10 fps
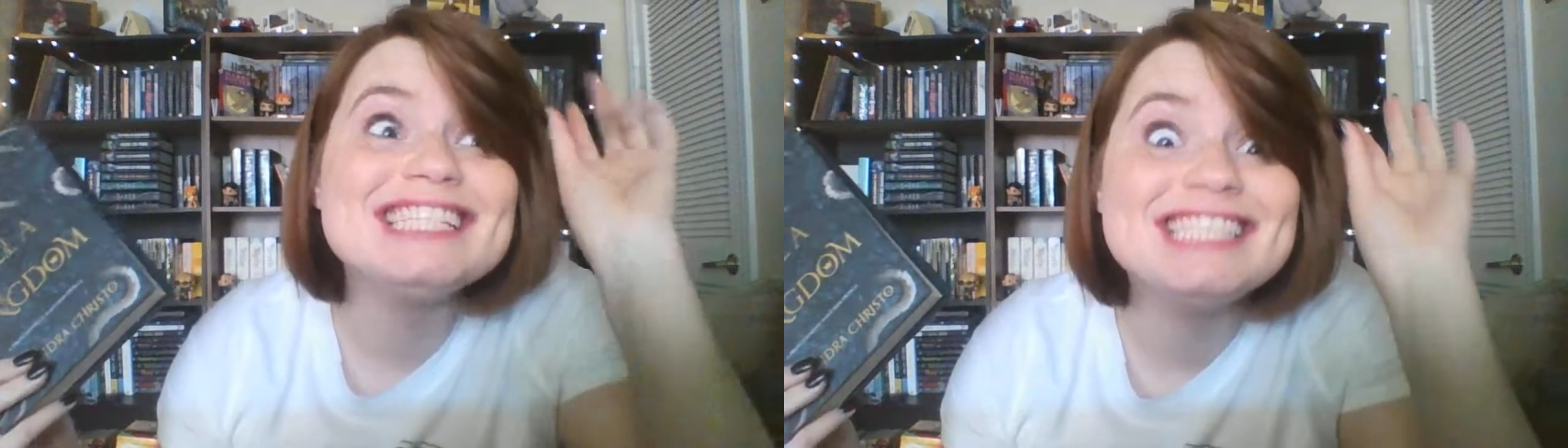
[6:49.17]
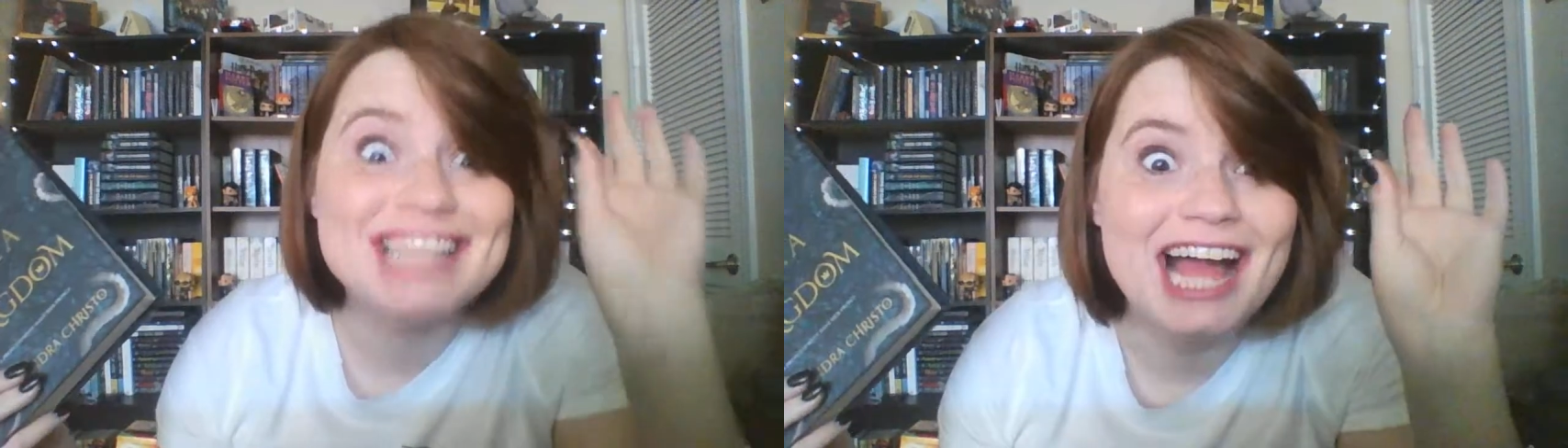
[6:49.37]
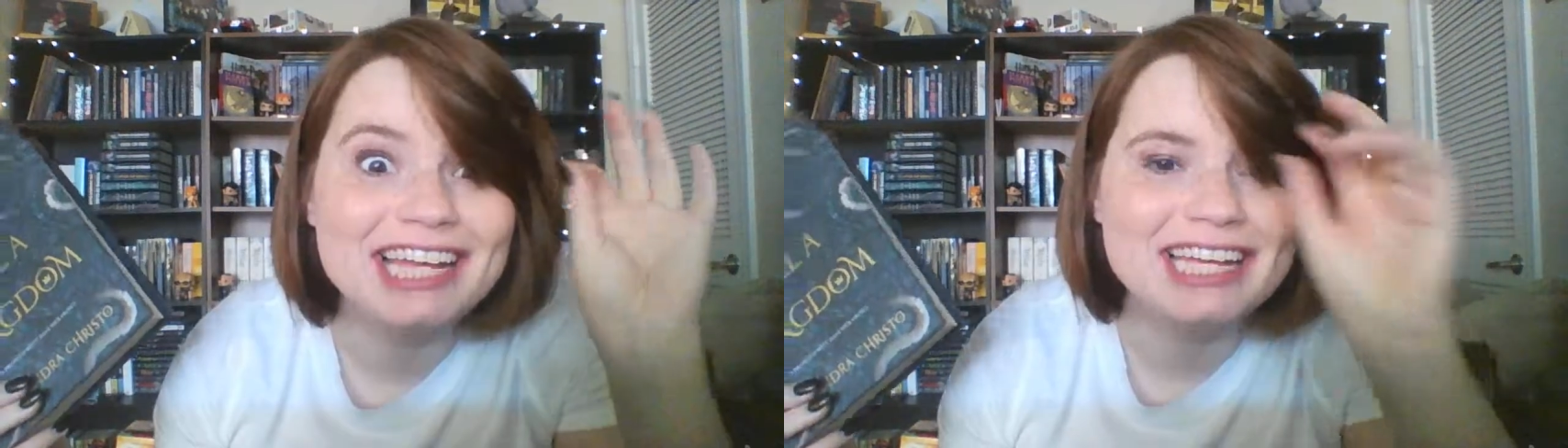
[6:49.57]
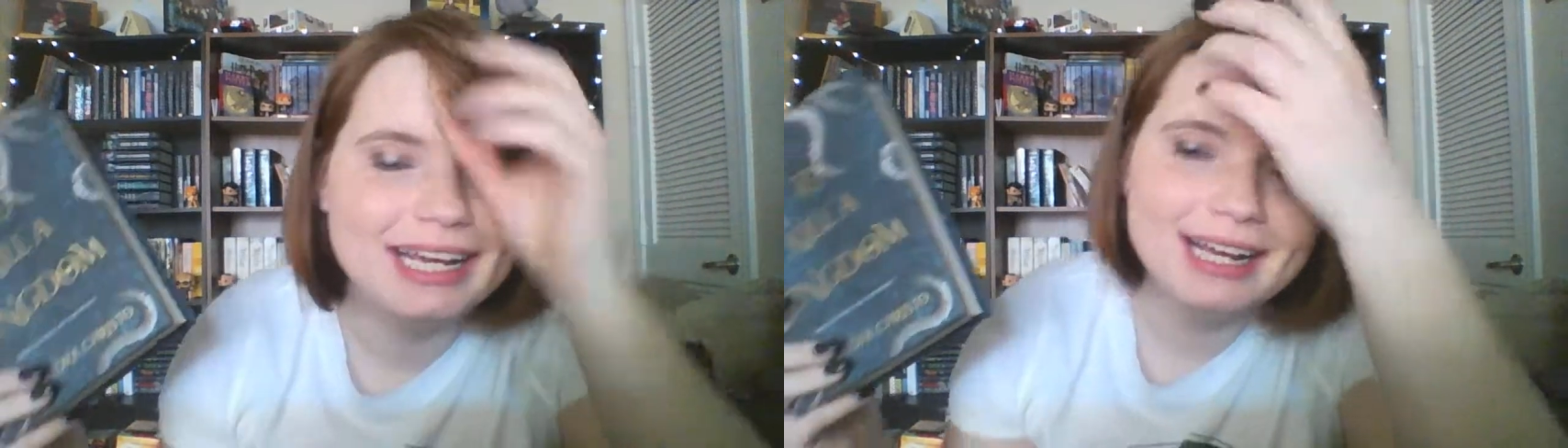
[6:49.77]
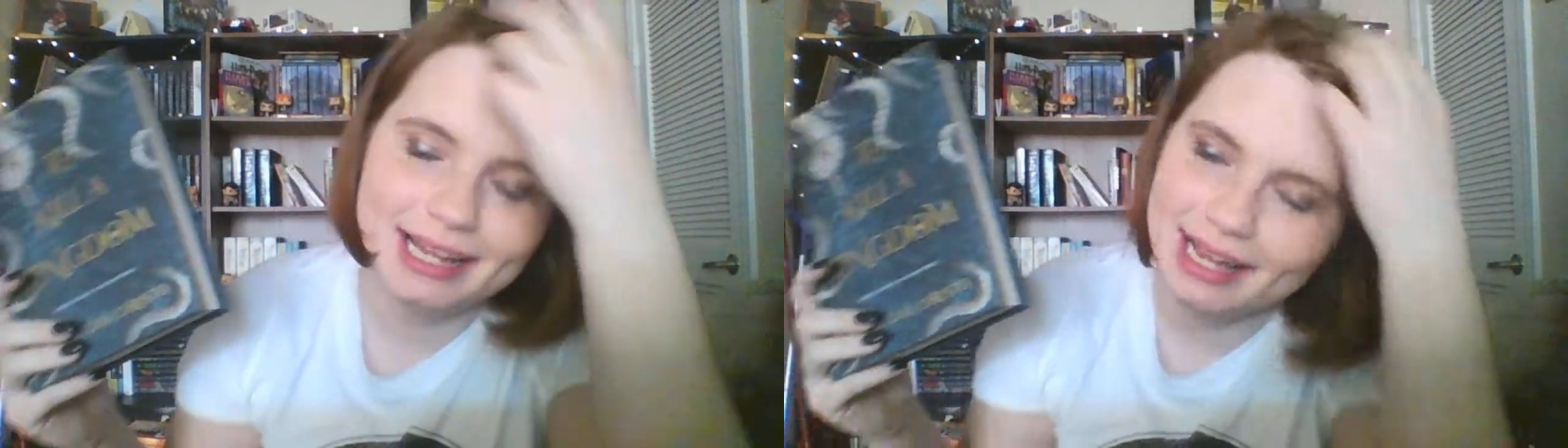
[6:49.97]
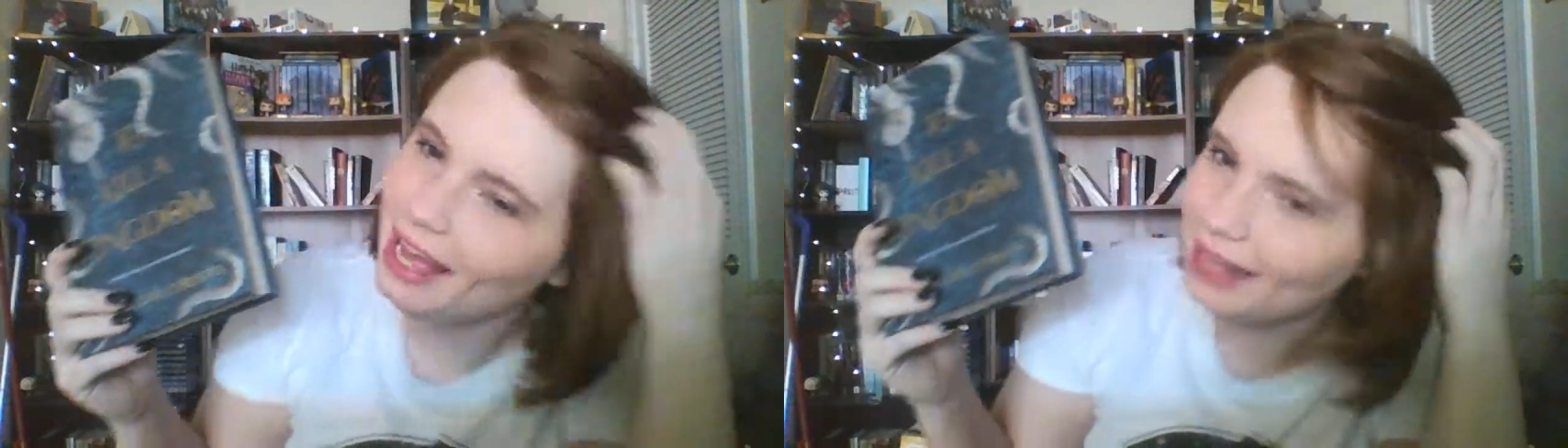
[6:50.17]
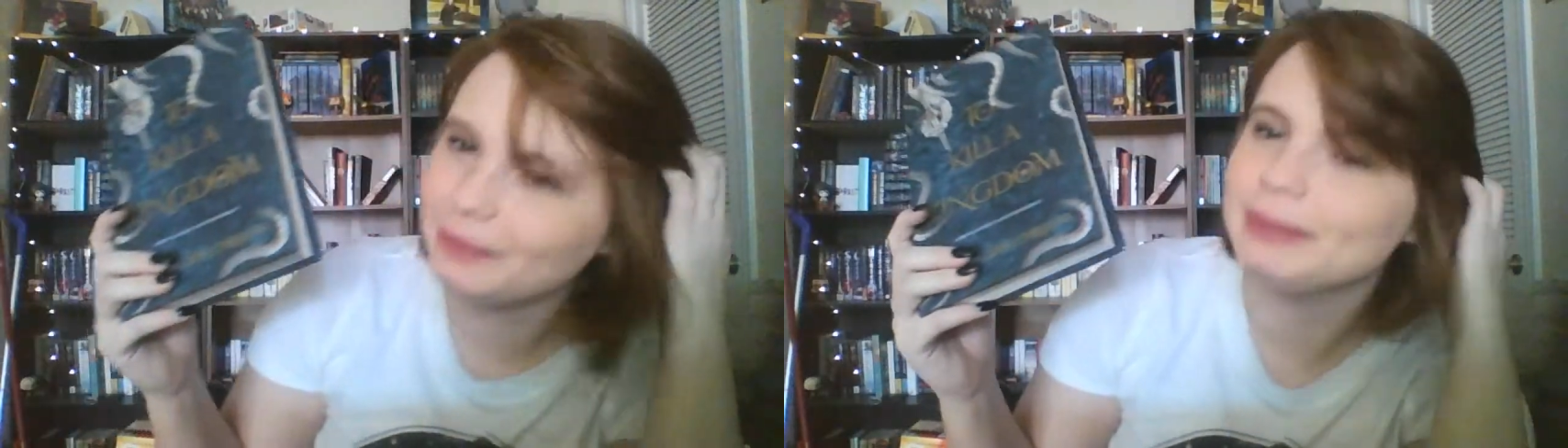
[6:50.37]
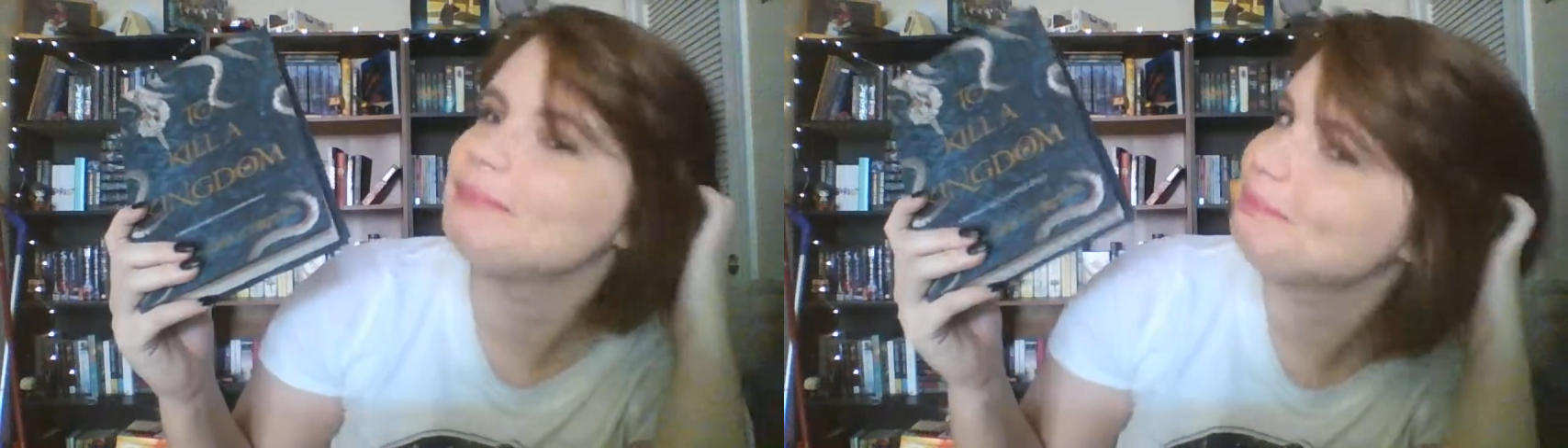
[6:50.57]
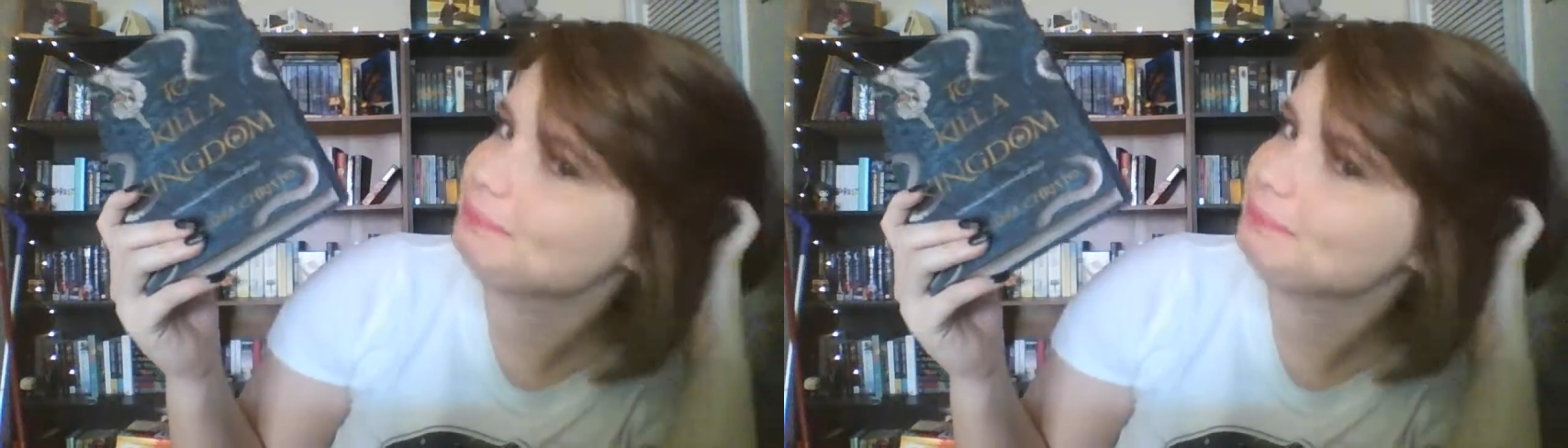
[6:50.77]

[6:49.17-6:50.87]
dying. Anyway,